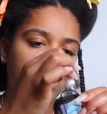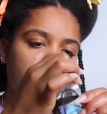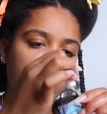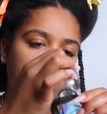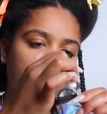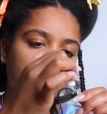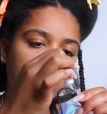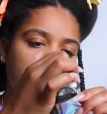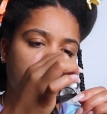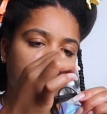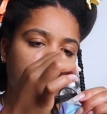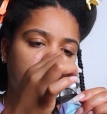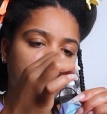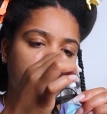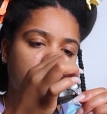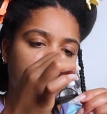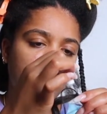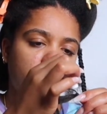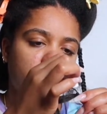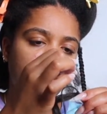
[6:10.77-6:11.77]
There
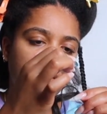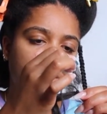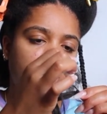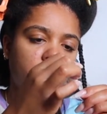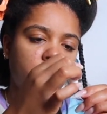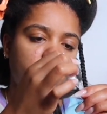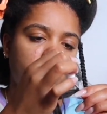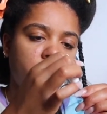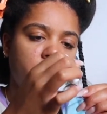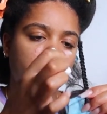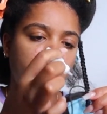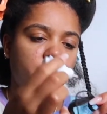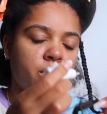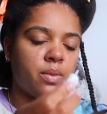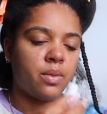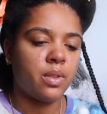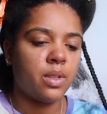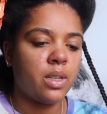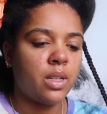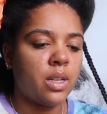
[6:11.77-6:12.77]
we go.
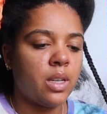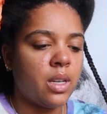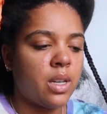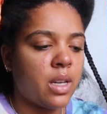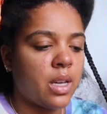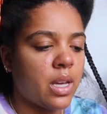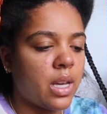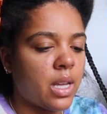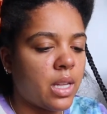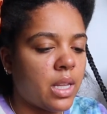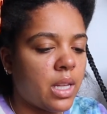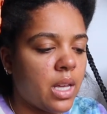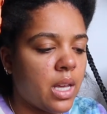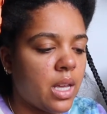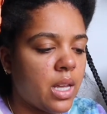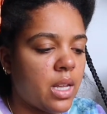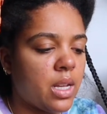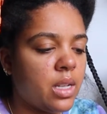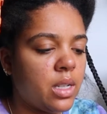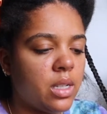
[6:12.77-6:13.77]
At the
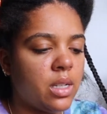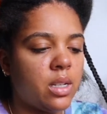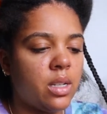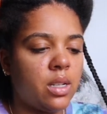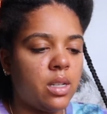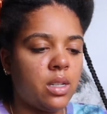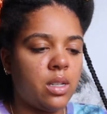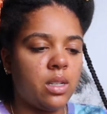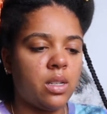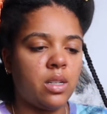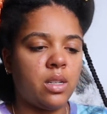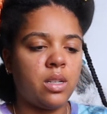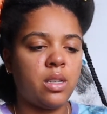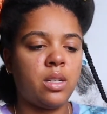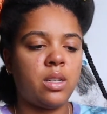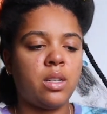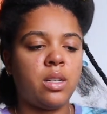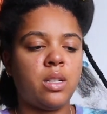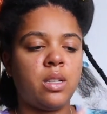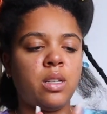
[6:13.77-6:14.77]
end,
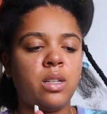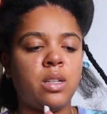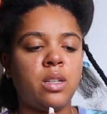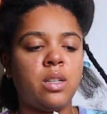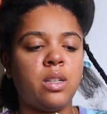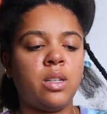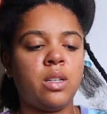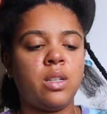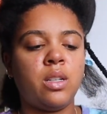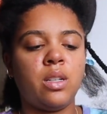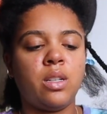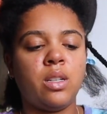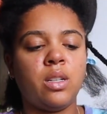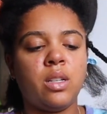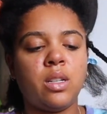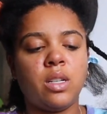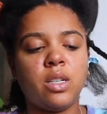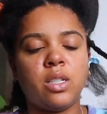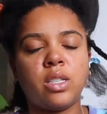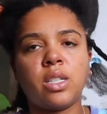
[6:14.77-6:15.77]

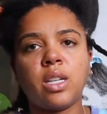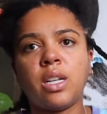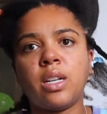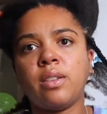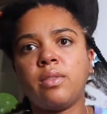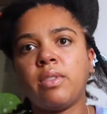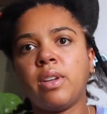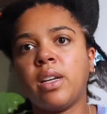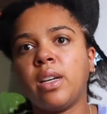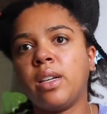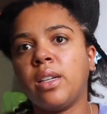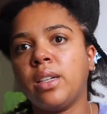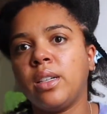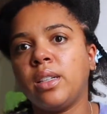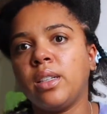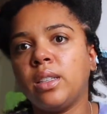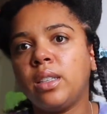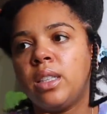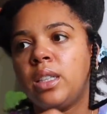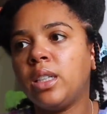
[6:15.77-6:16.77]
I'm just going to
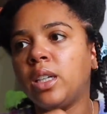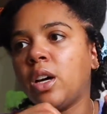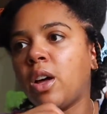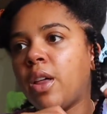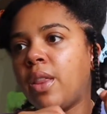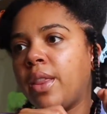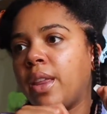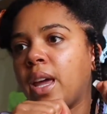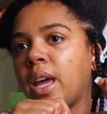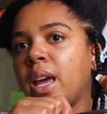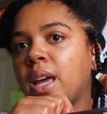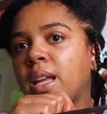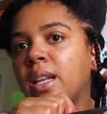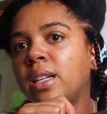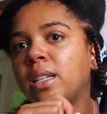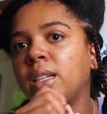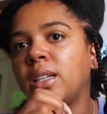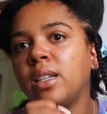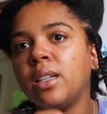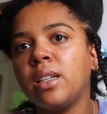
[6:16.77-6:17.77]
tug on the
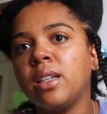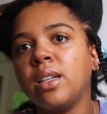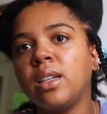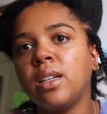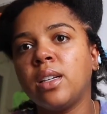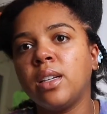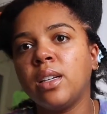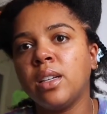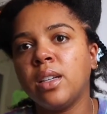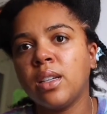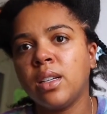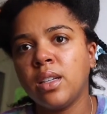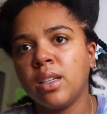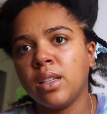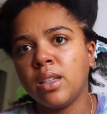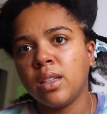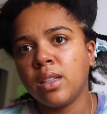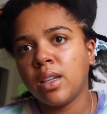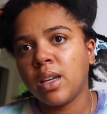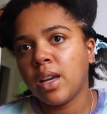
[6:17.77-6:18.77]
end,
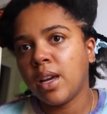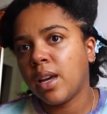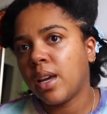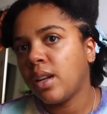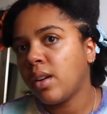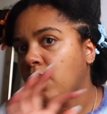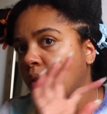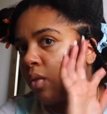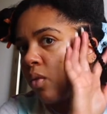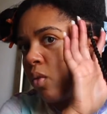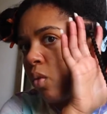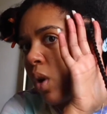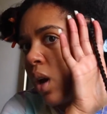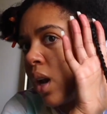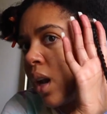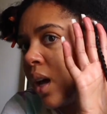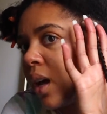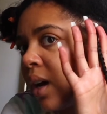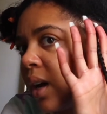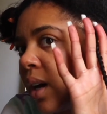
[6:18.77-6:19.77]
and
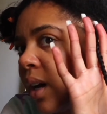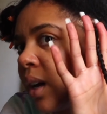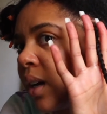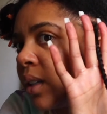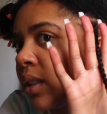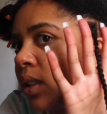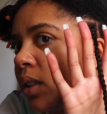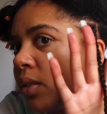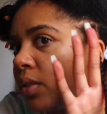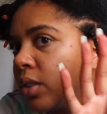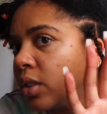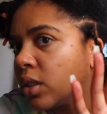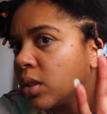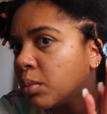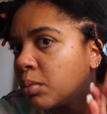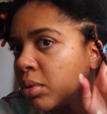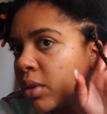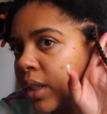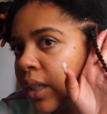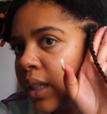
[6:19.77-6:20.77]
voila, the
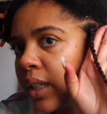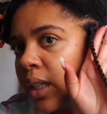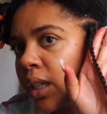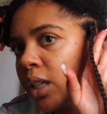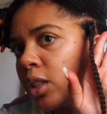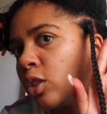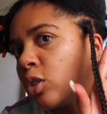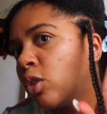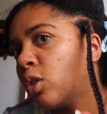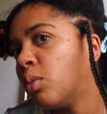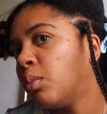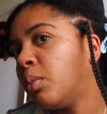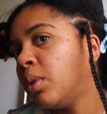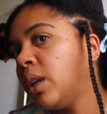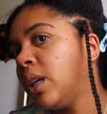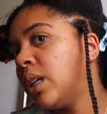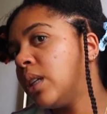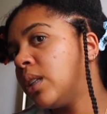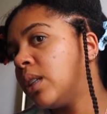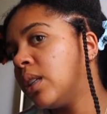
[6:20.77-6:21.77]
first braid is
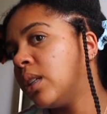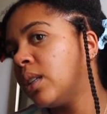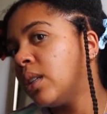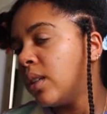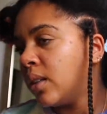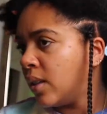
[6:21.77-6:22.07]
complete.